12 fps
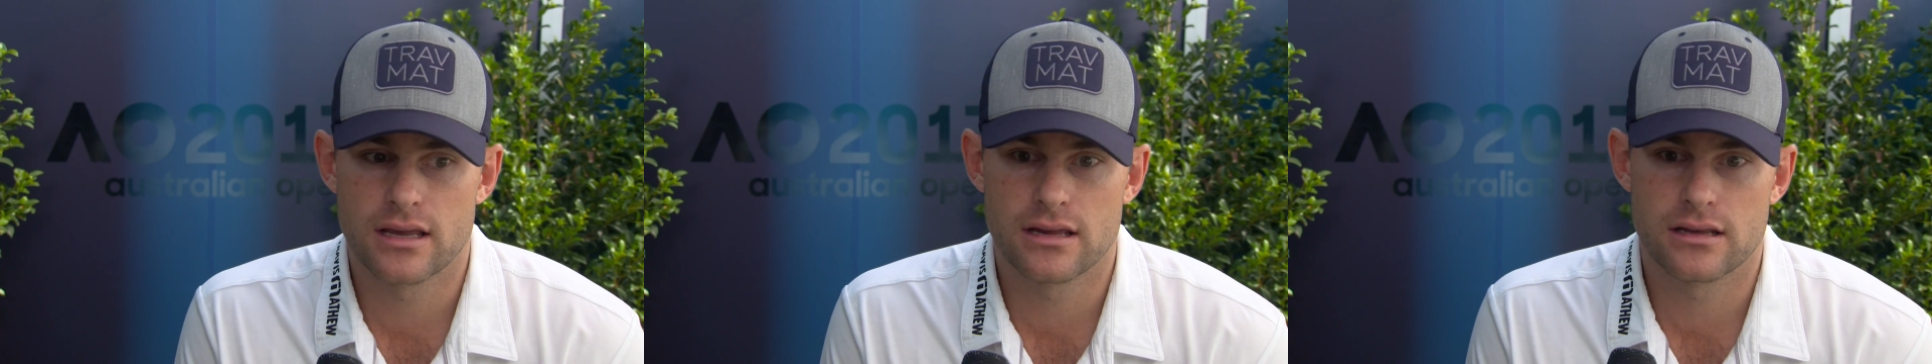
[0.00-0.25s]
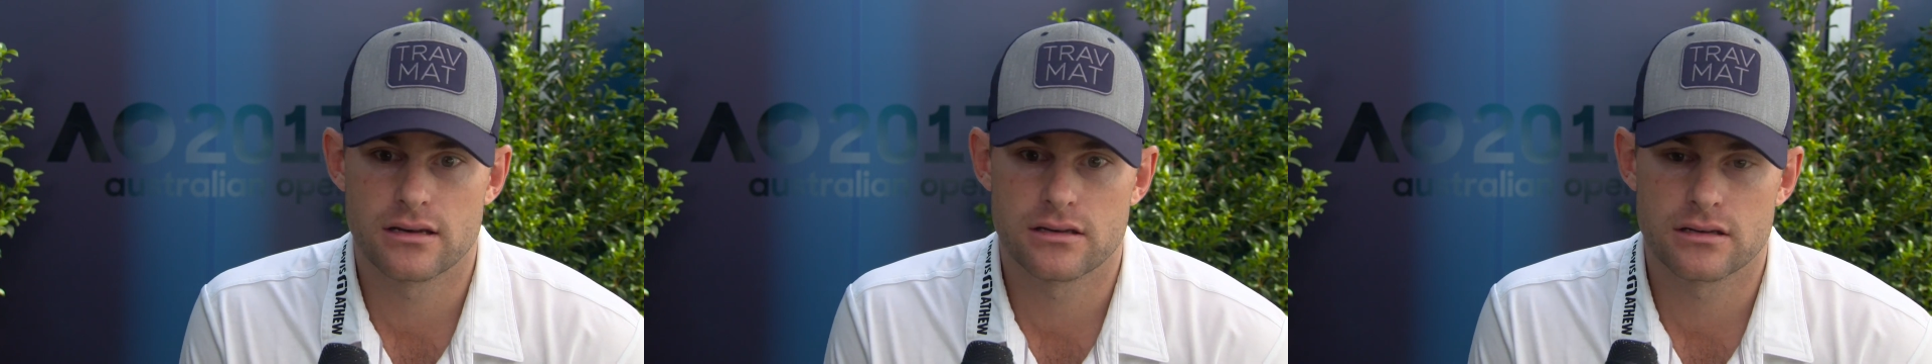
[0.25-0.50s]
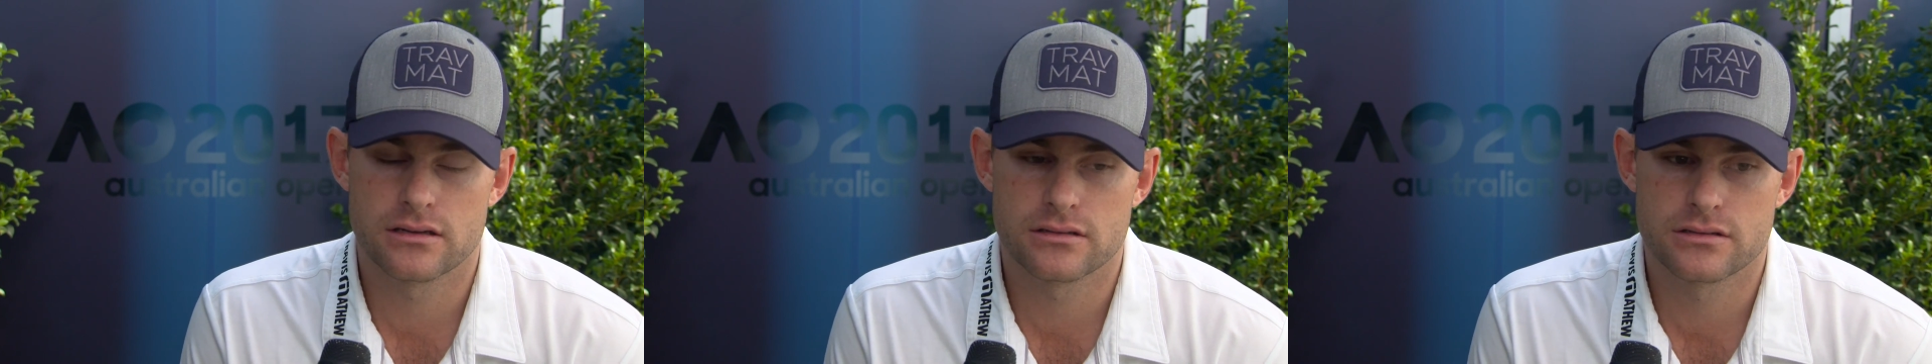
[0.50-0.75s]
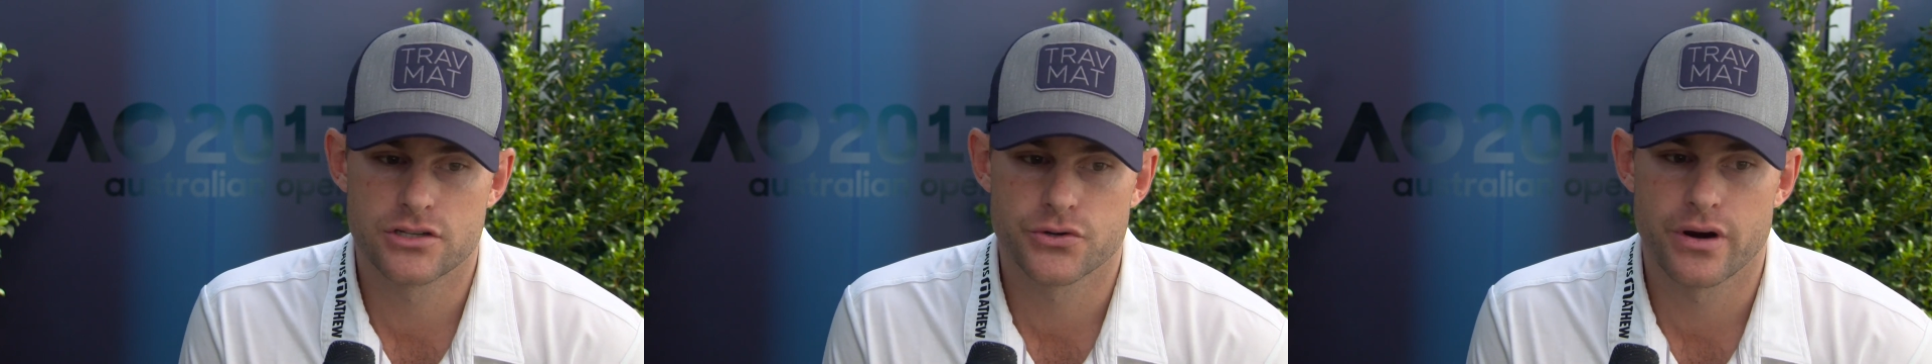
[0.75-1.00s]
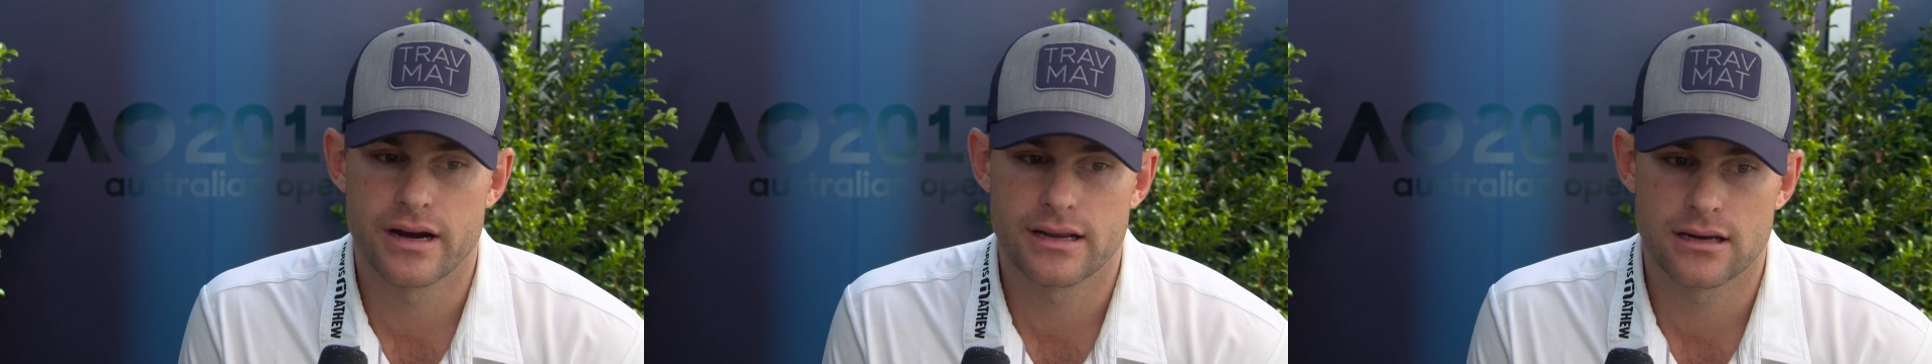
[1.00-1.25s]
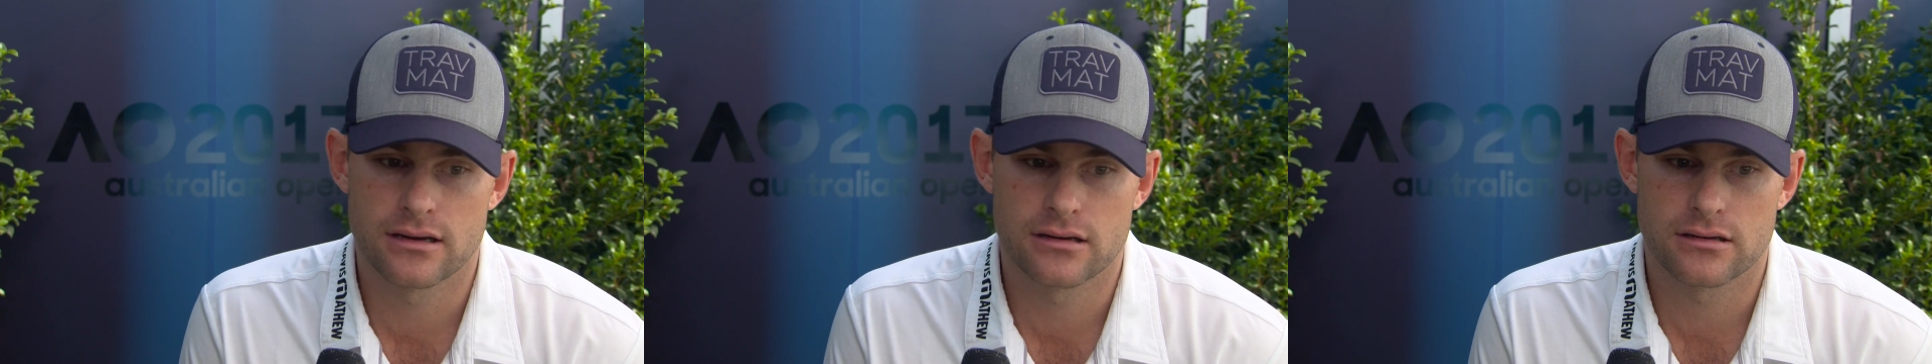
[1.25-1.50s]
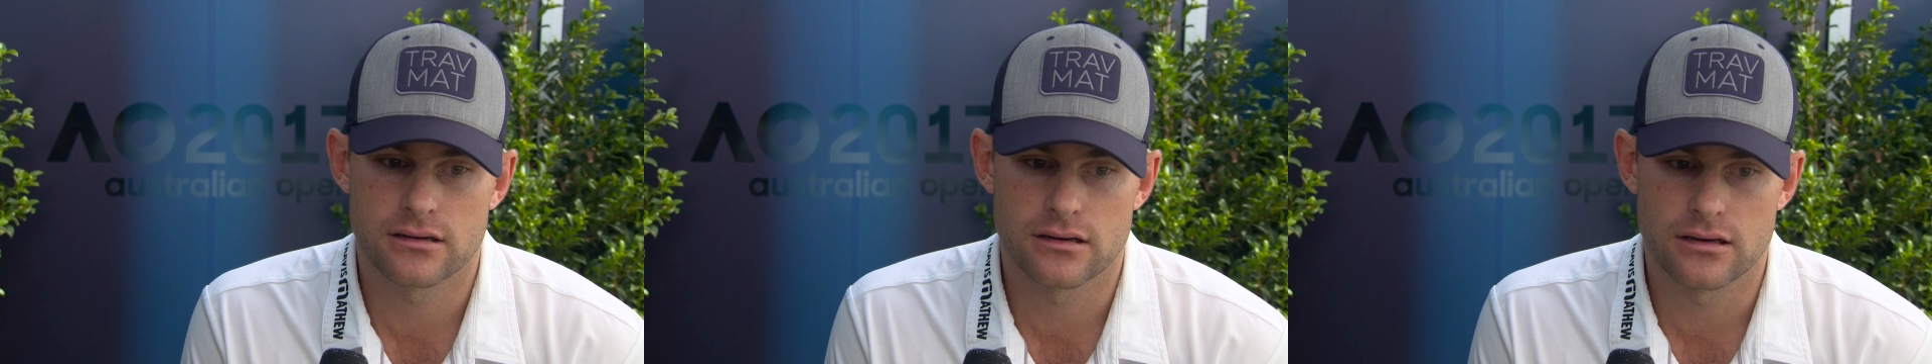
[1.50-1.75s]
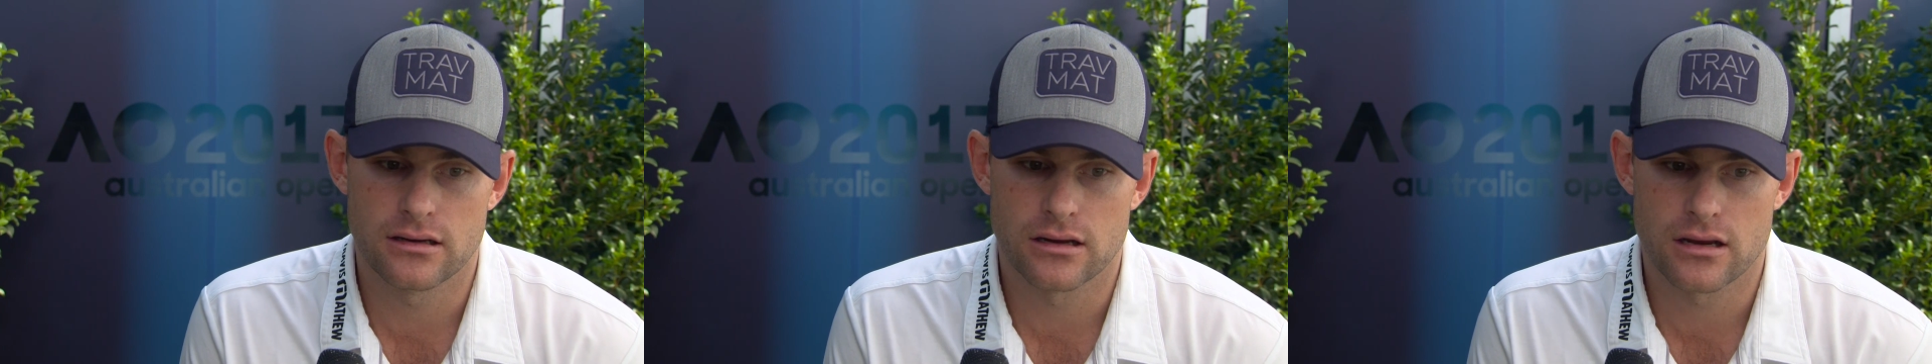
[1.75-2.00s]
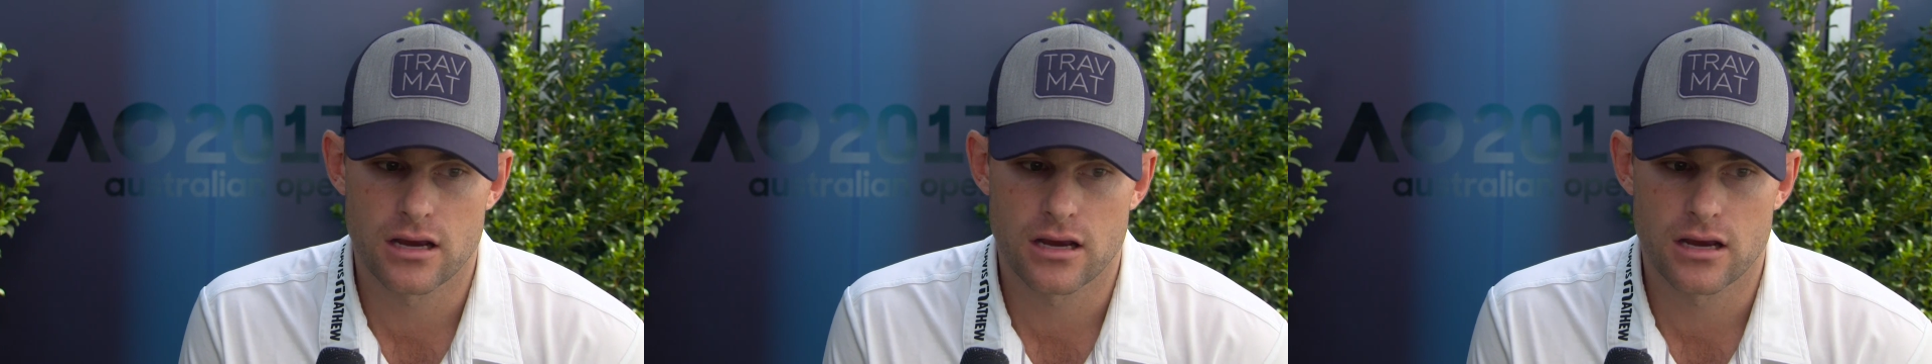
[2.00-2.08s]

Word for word: get into to trading you know,